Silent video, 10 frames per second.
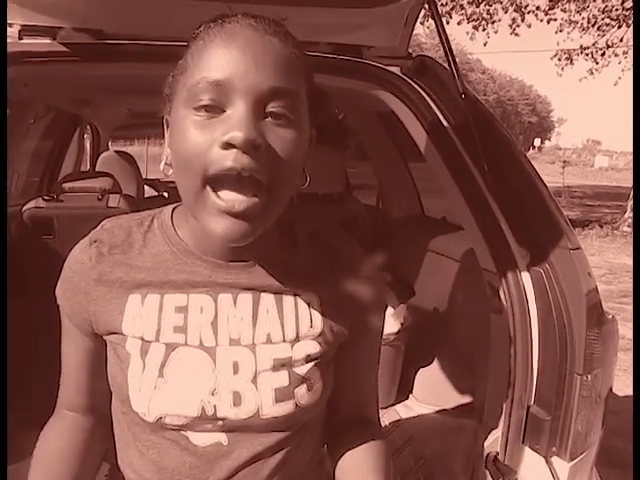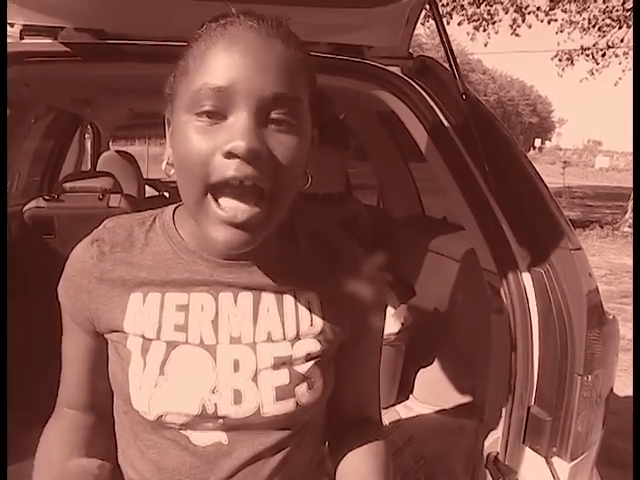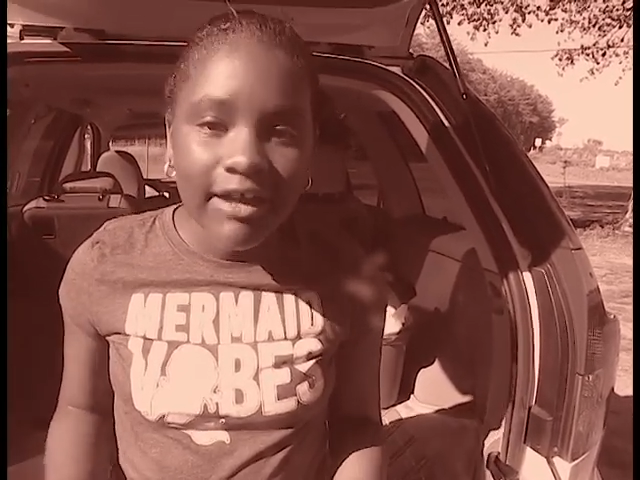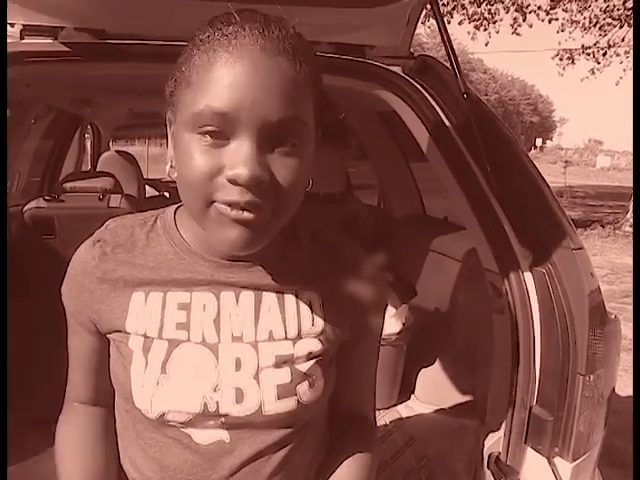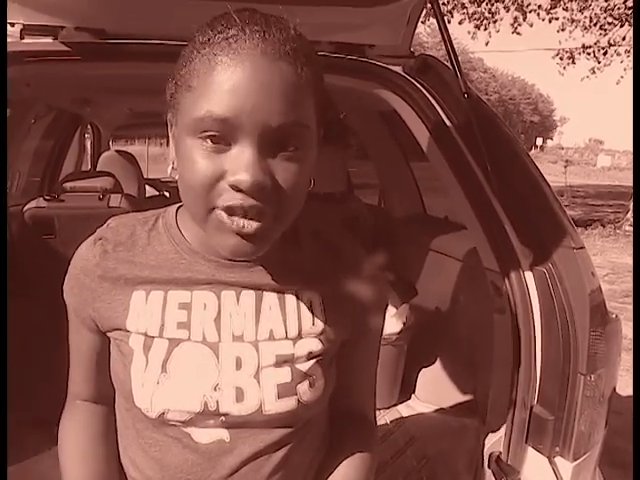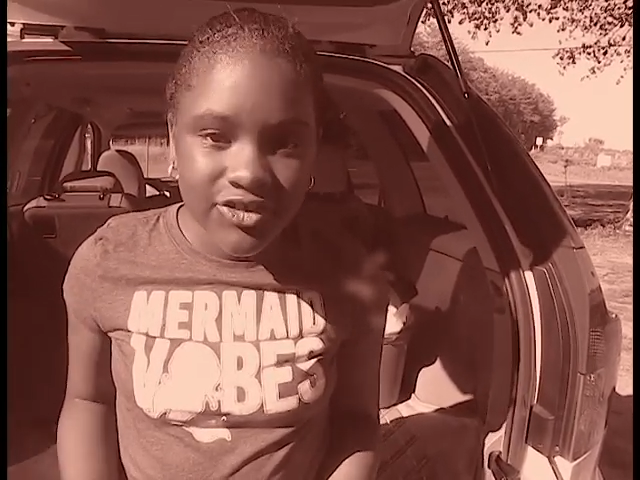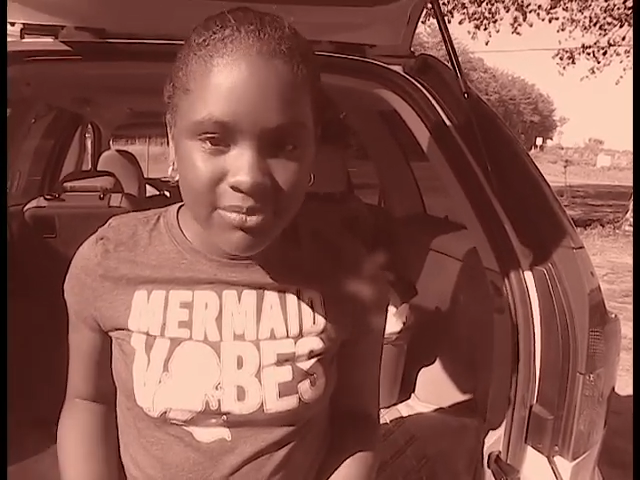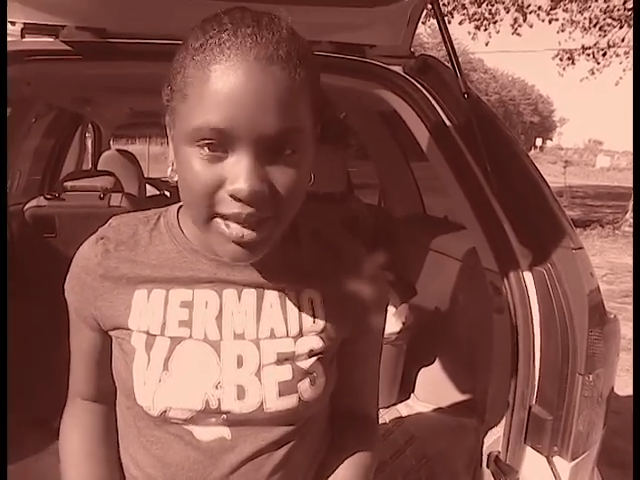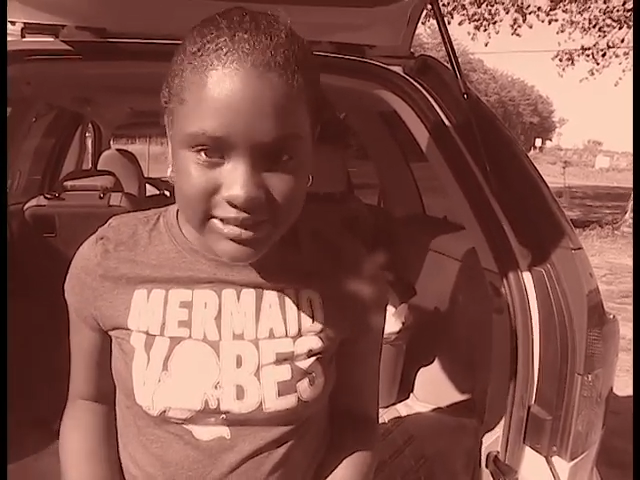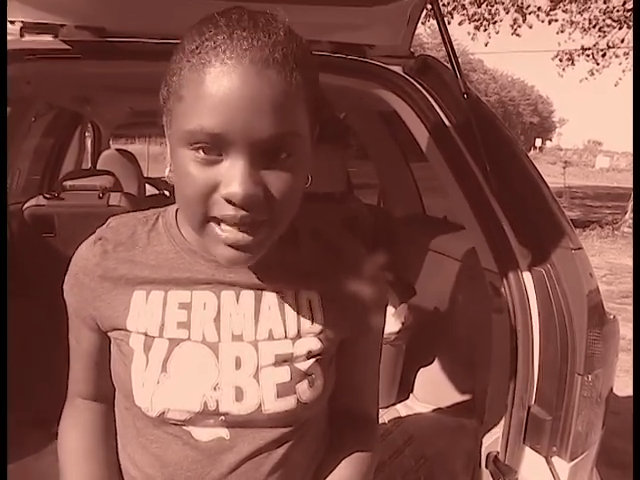I've been using
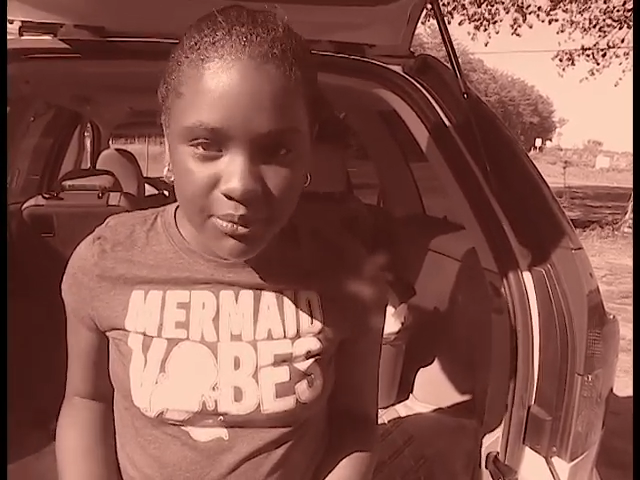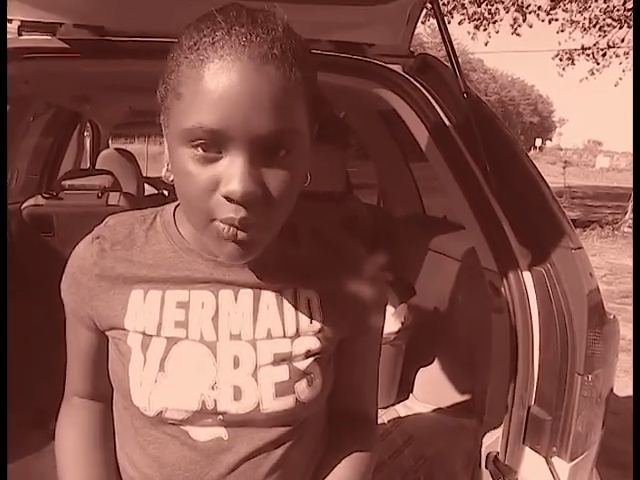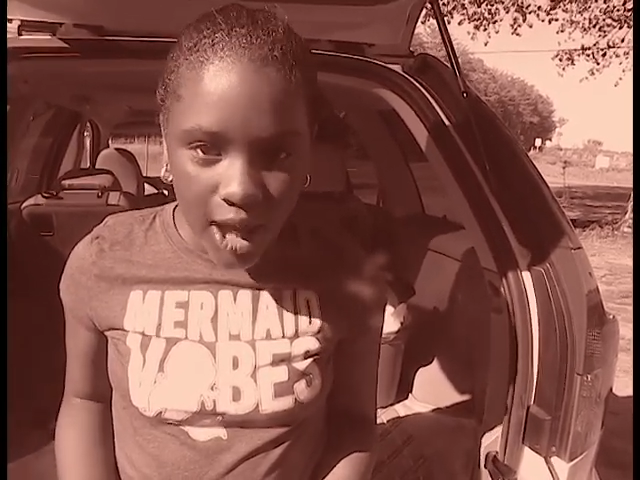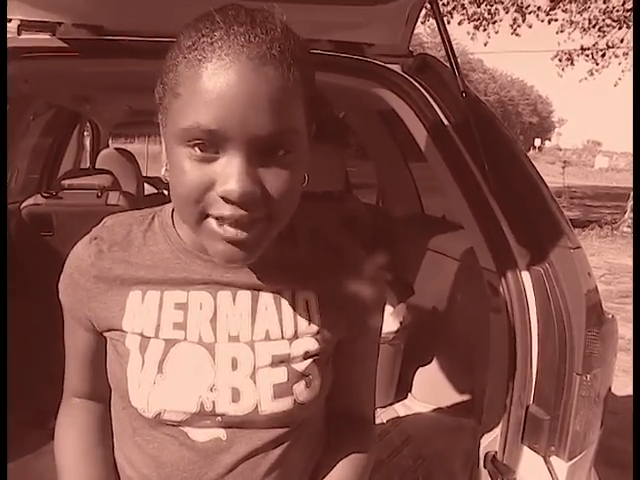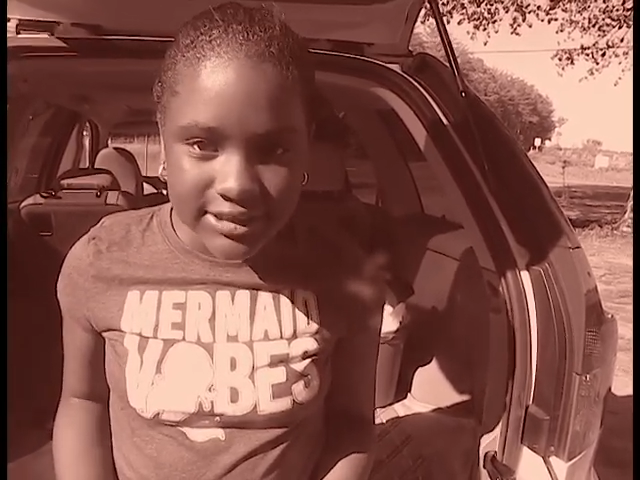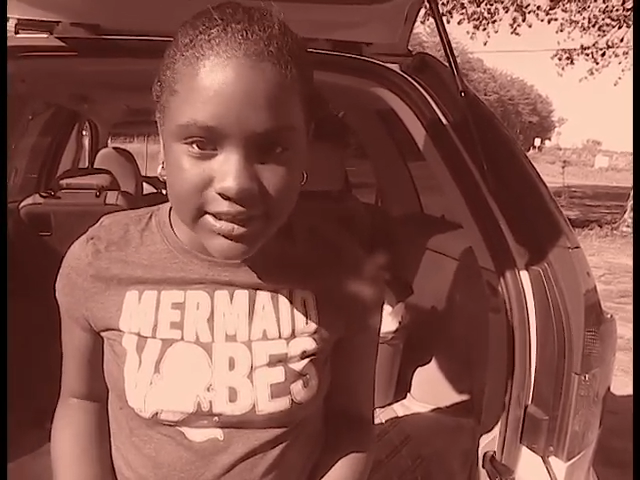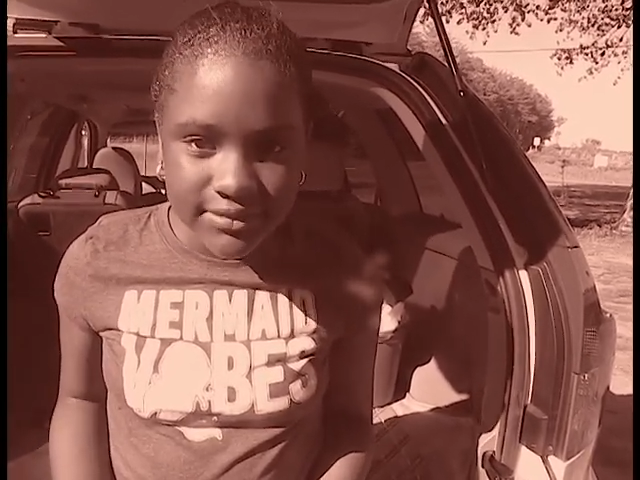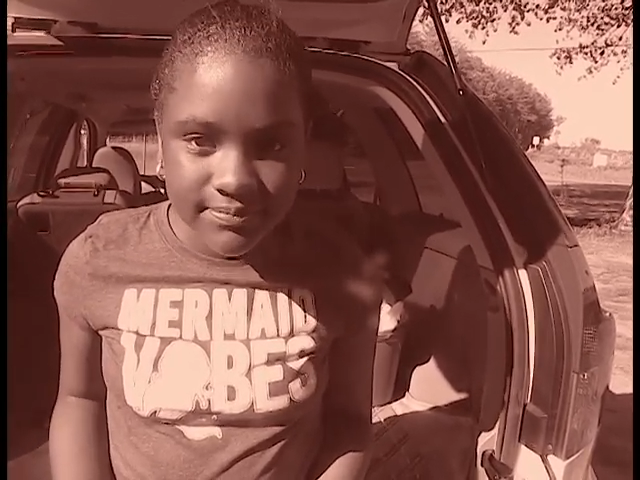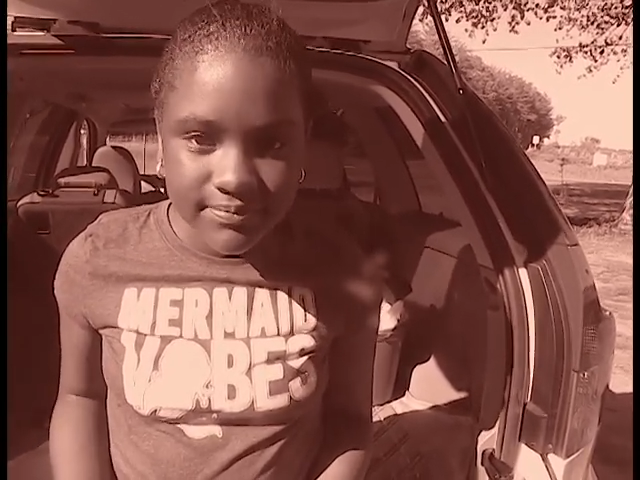my time wisely.